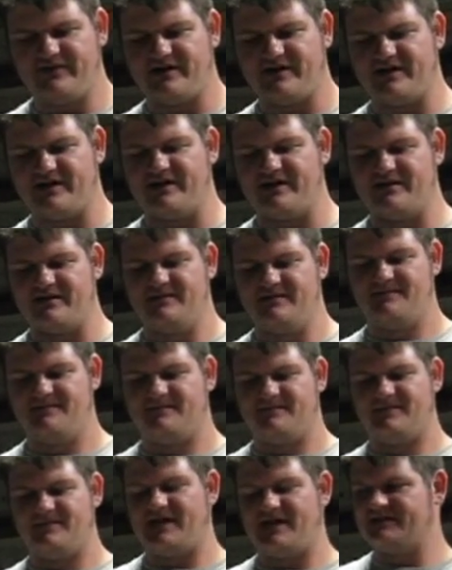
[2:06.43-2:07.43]
I
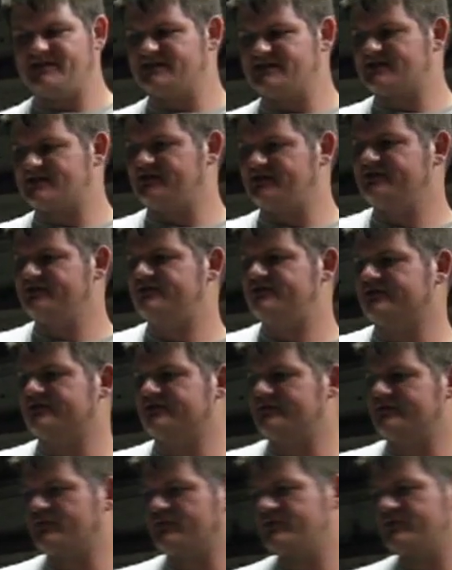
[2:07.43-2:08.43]
had this glued to a
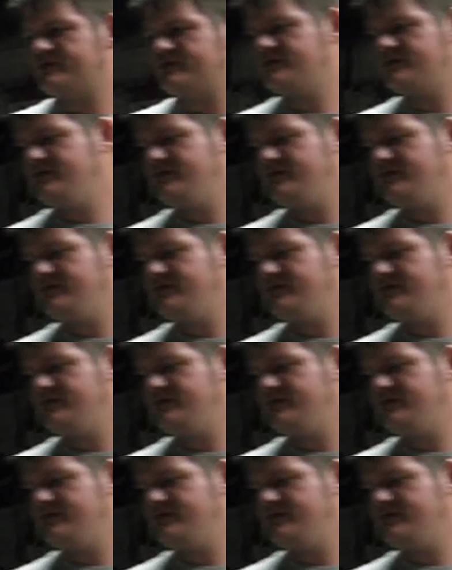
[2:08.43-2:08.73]
board,